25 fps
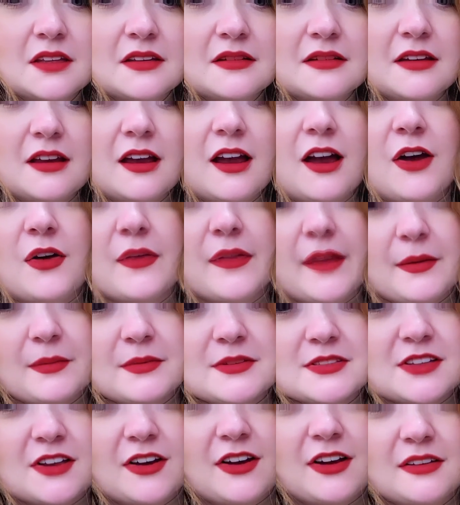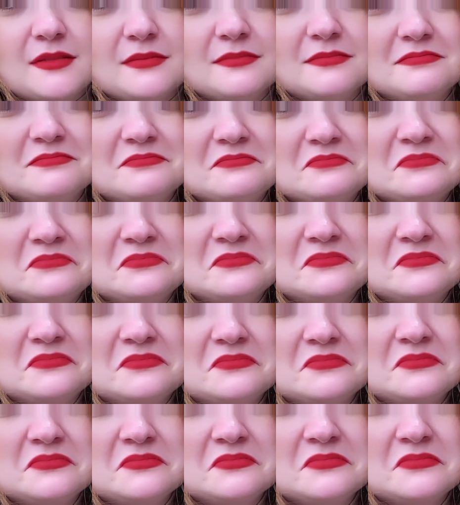Oh, that one's gone.
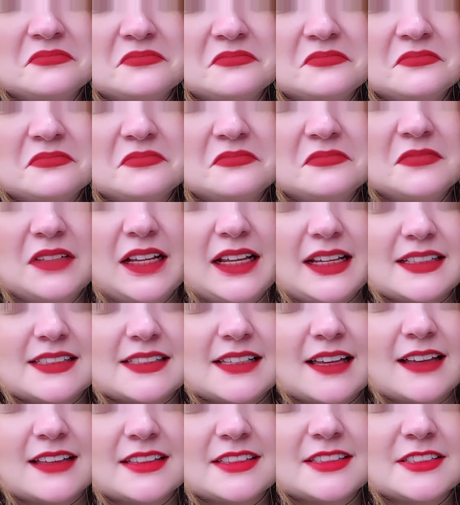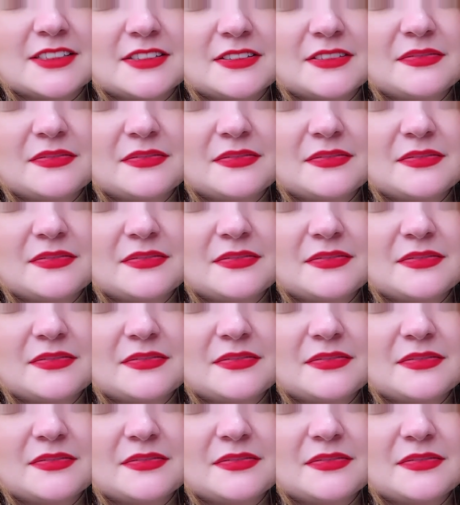Excess.